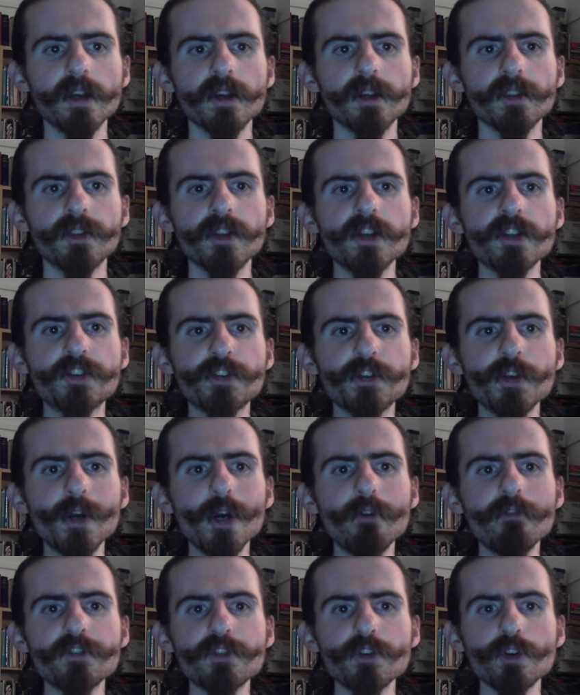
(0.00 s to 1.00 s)
these
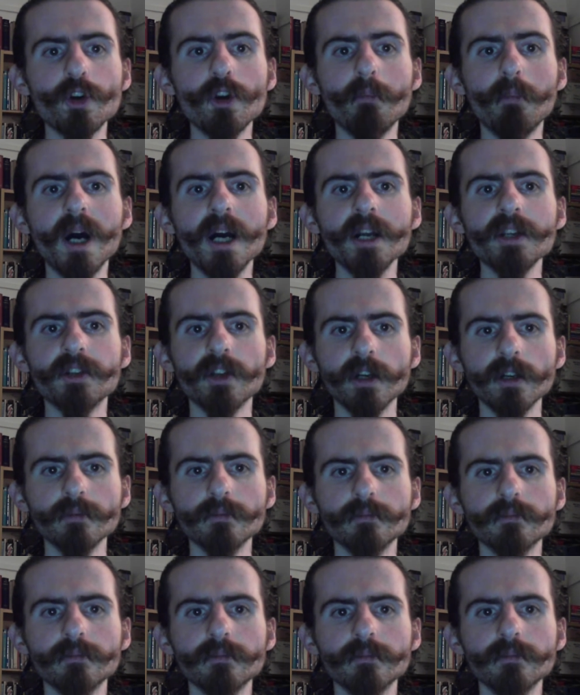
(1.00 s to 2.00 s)
serve as a reminder,
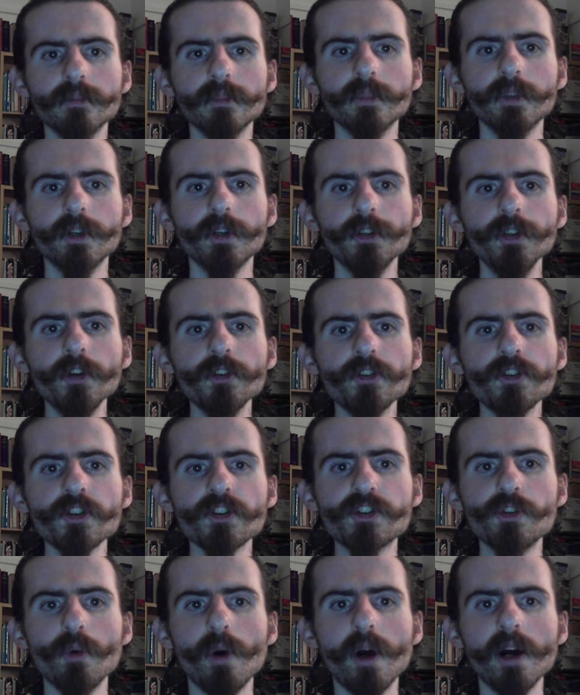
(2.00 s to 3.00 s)
not
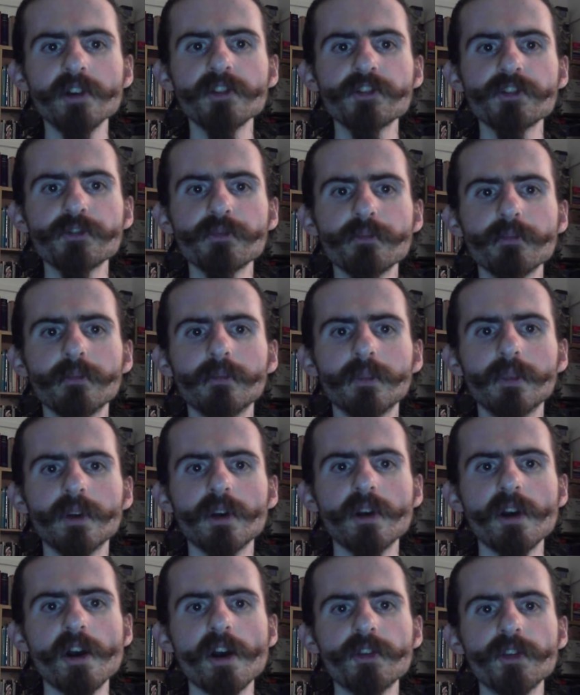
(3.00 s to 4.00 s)
just to us,
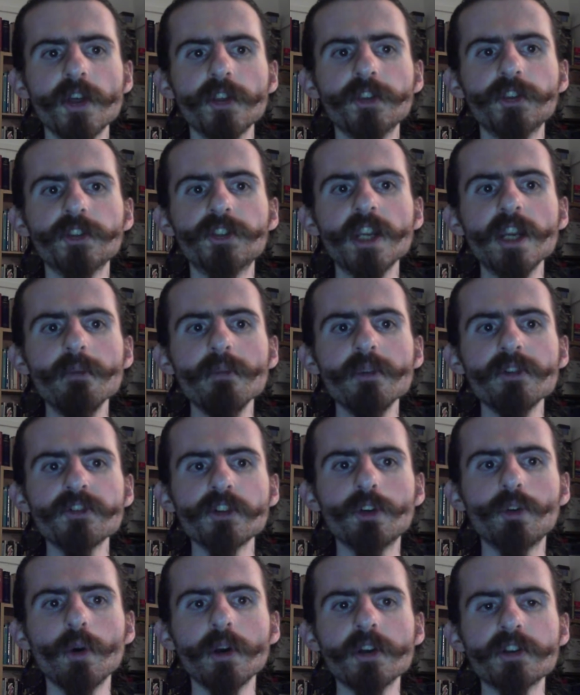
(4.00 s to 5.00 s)
that the demons
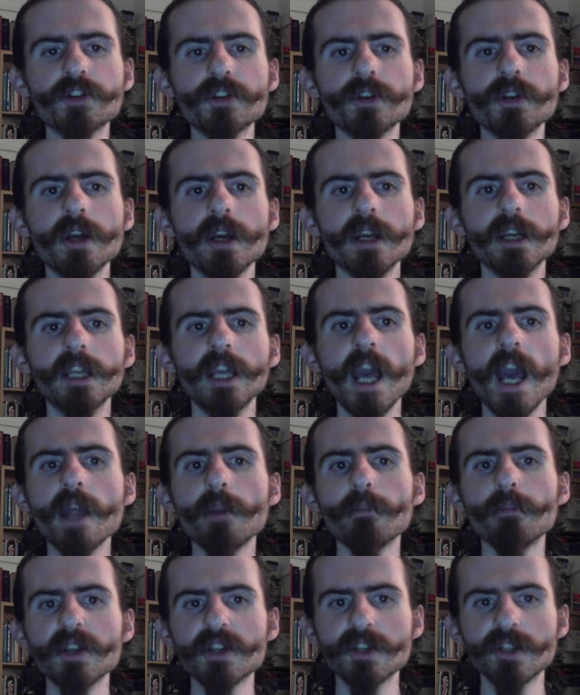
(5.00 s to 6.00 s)
in question
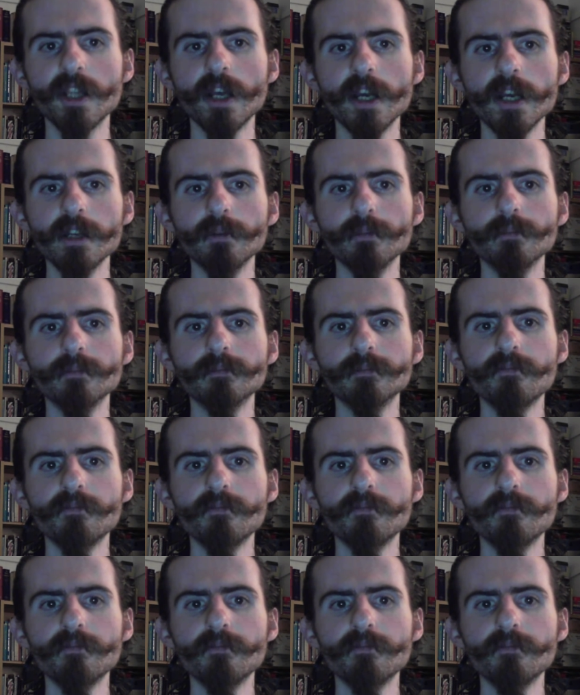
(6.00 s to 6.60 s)
can be slain,